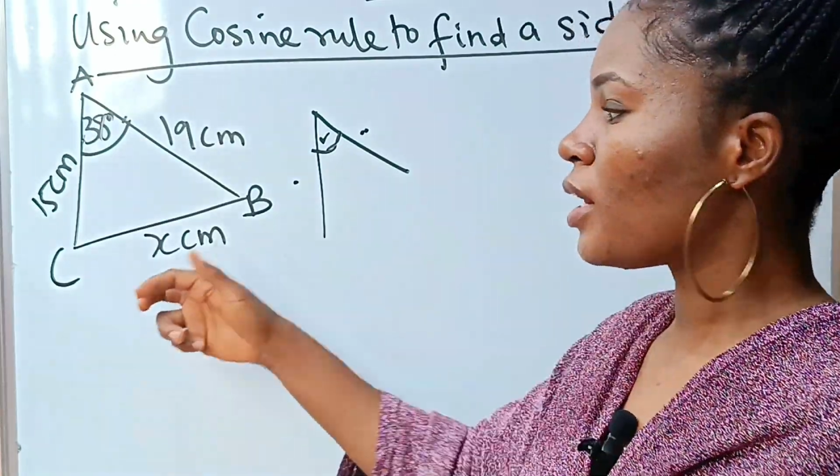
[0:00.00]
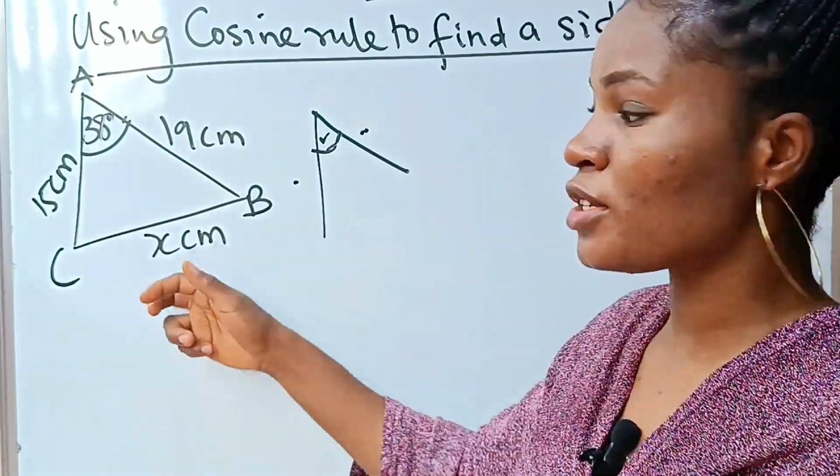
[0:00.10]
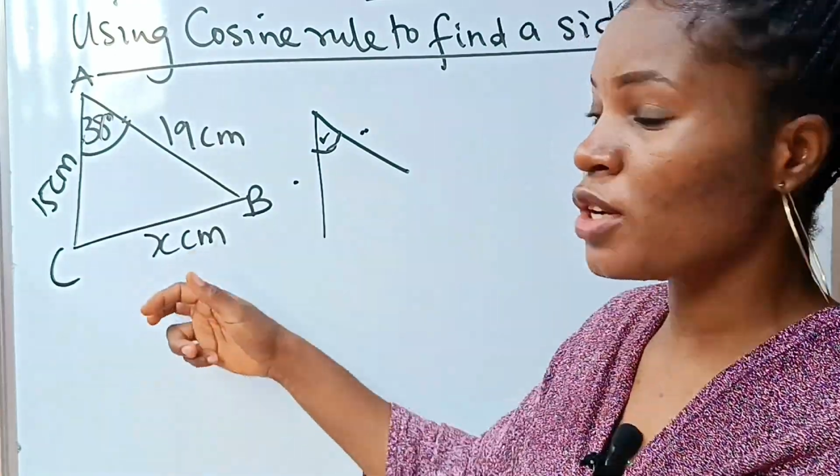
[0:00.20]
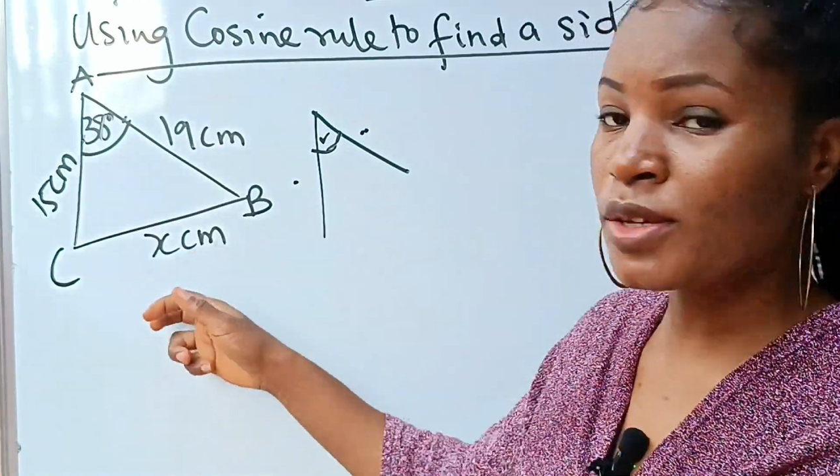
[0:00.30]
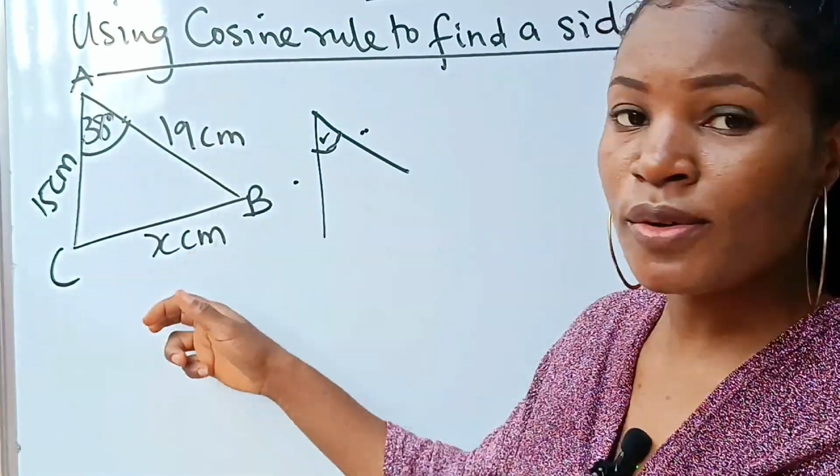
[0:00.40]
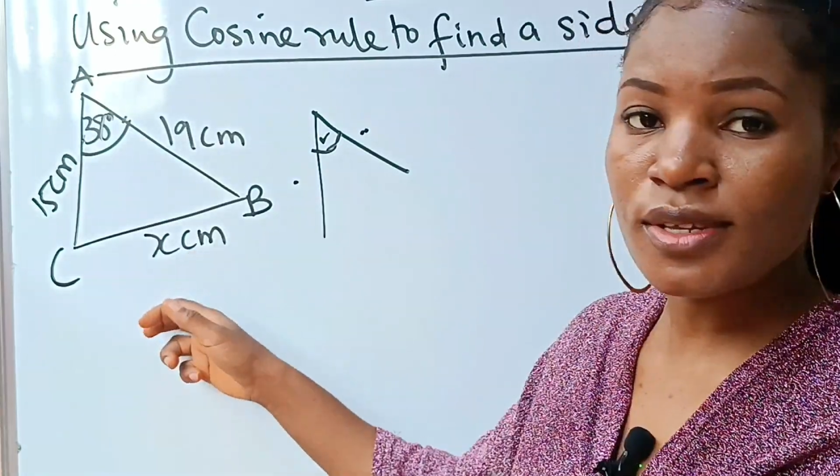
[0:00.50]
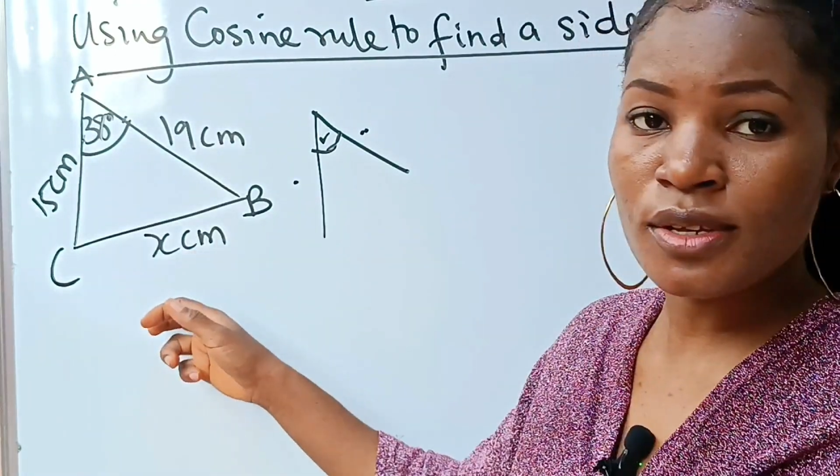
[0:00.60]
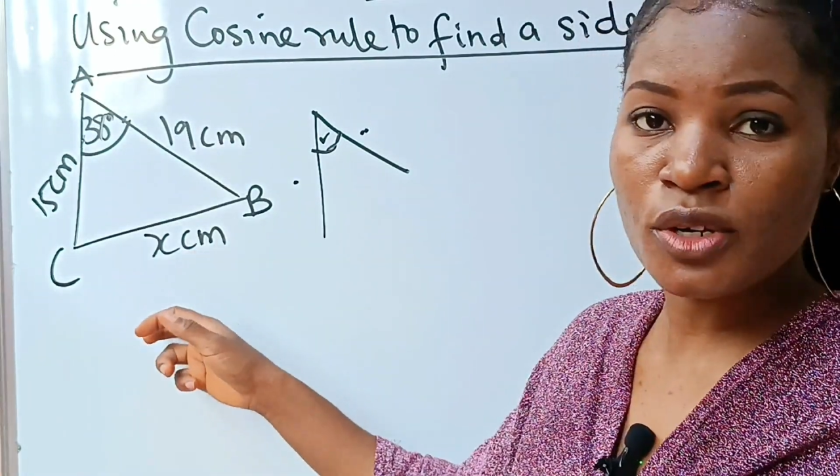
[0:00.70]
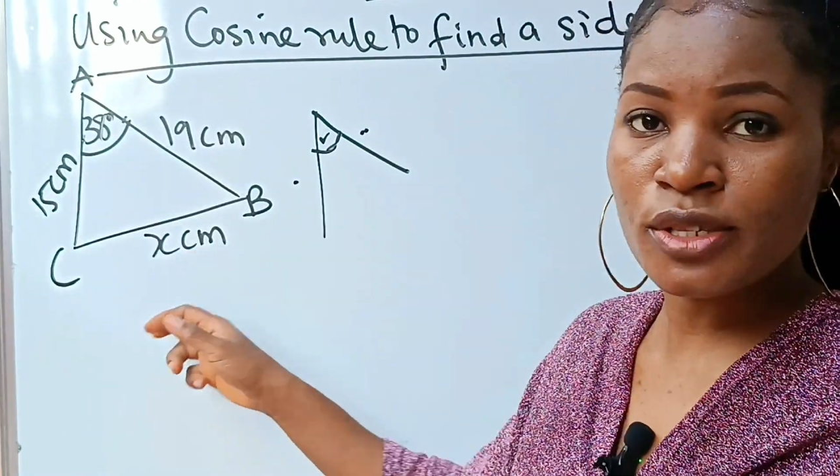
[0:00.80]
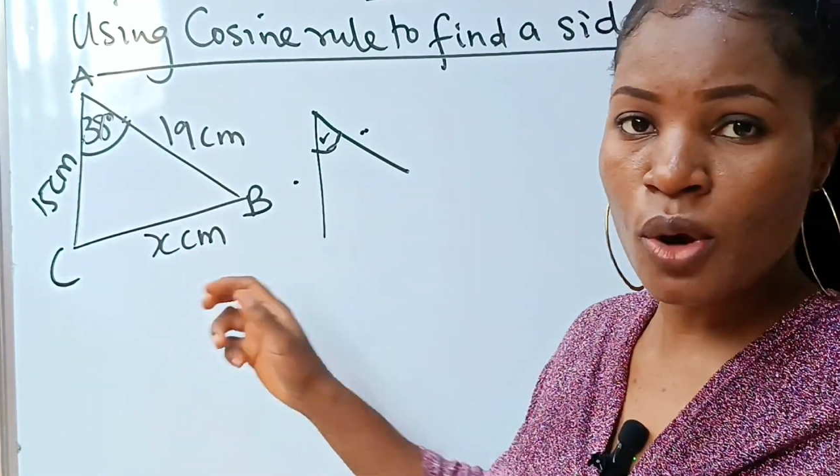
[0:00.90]
Let's just
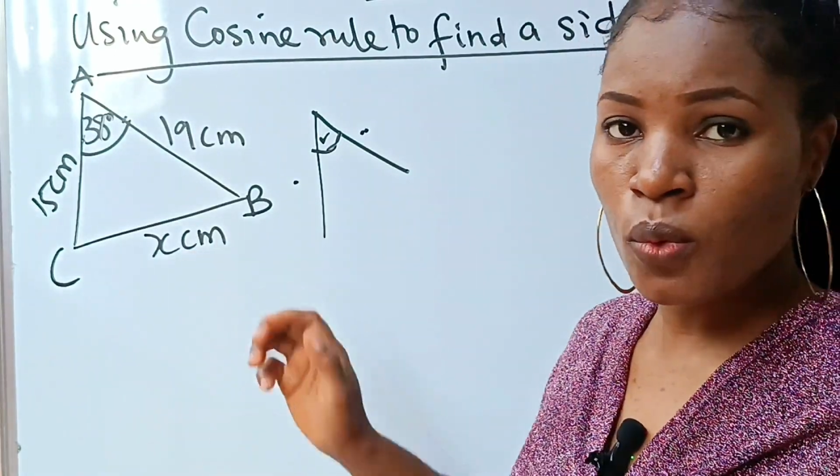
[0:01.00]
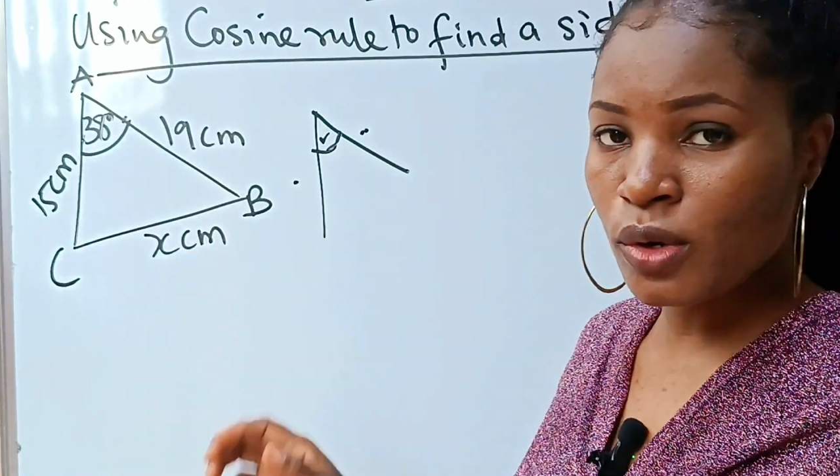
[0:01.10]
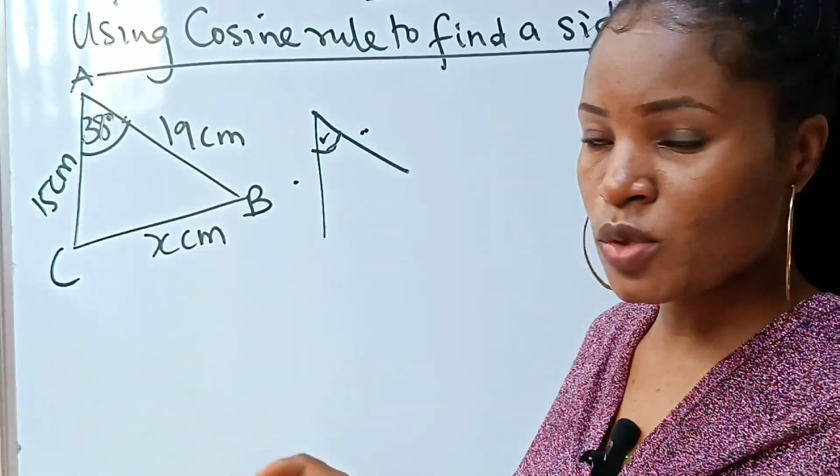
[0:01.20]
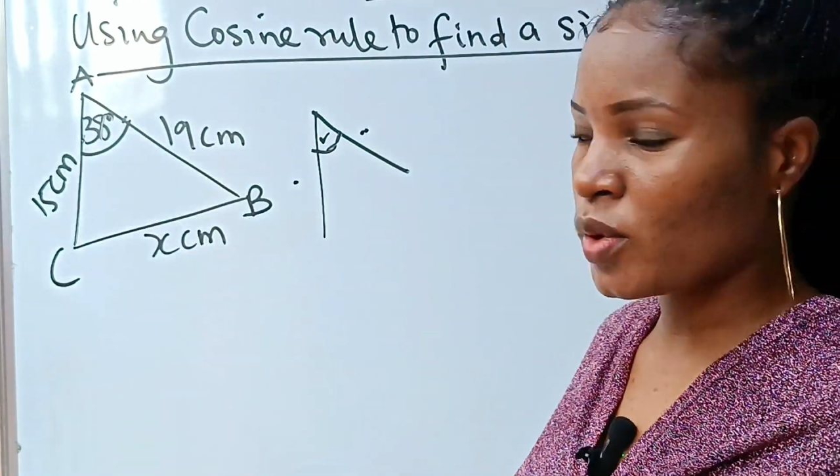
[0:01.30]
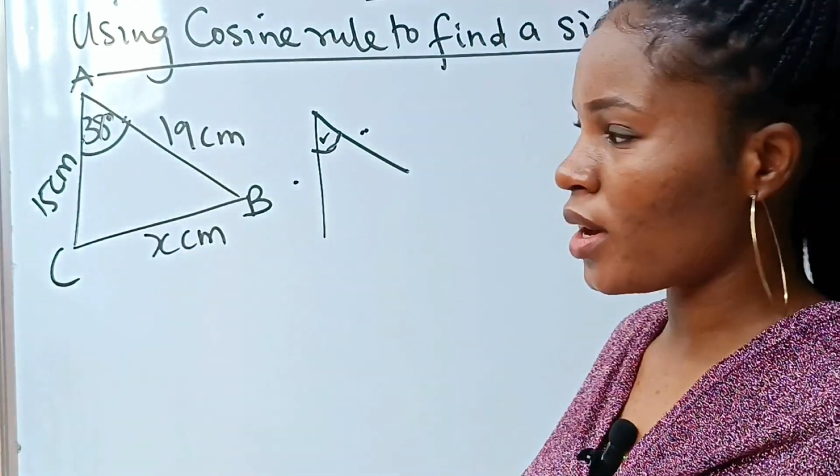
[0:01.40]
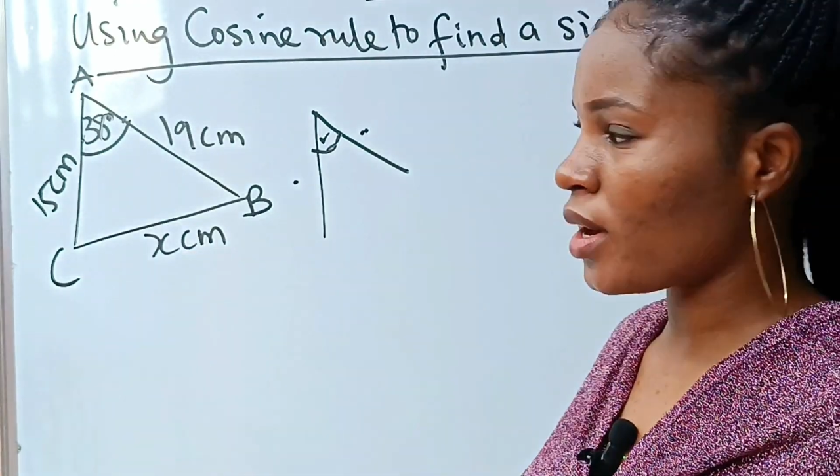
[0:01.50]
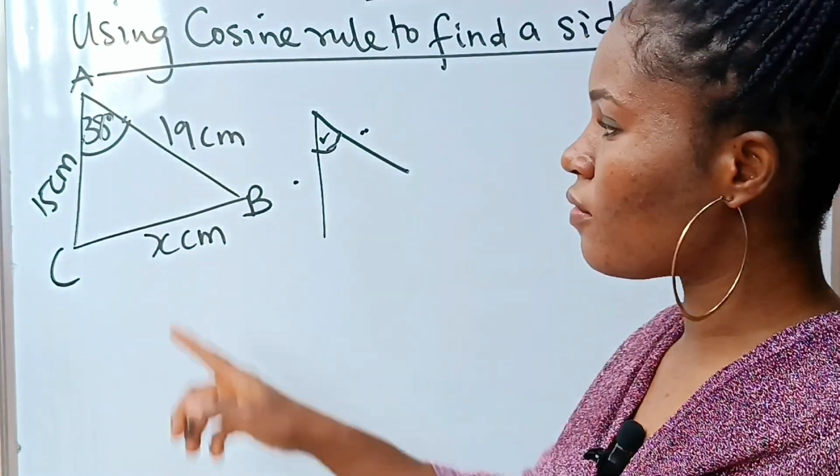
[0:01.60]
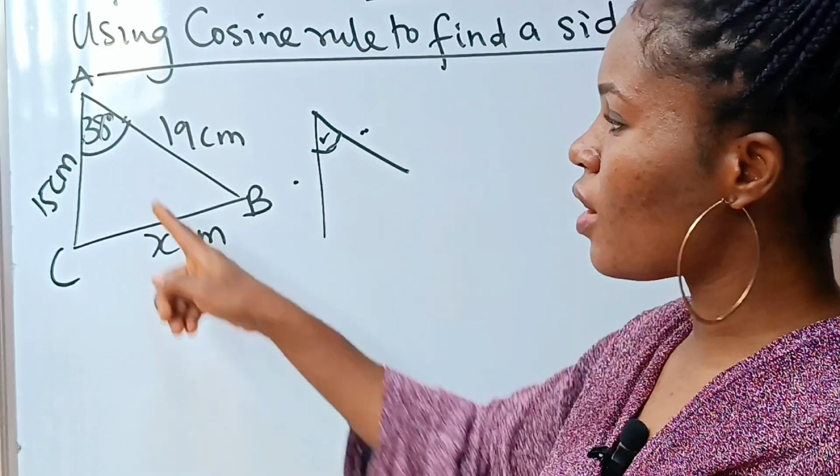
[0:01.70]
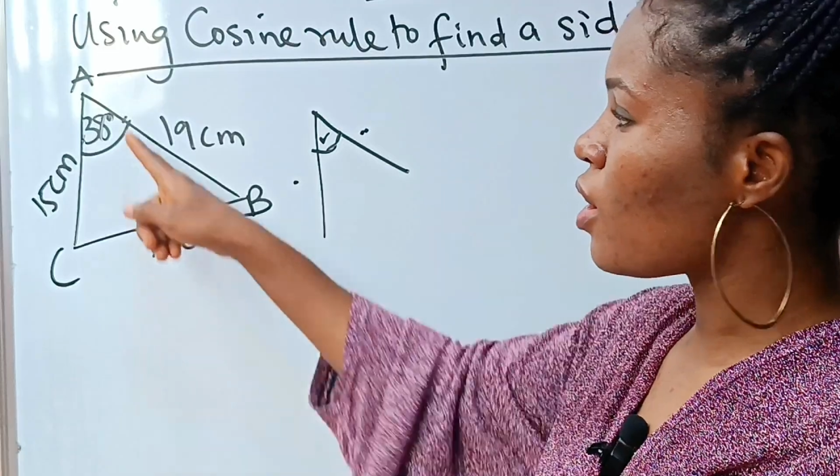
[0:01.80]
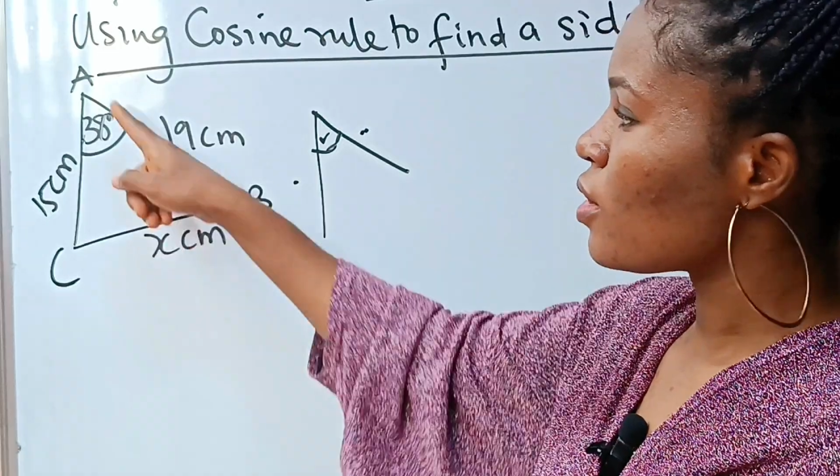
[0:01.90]
concentrate on what we
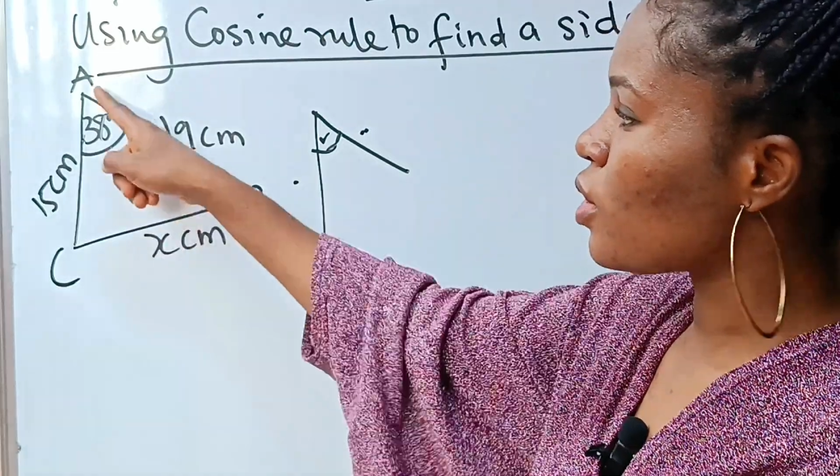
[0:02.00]
have.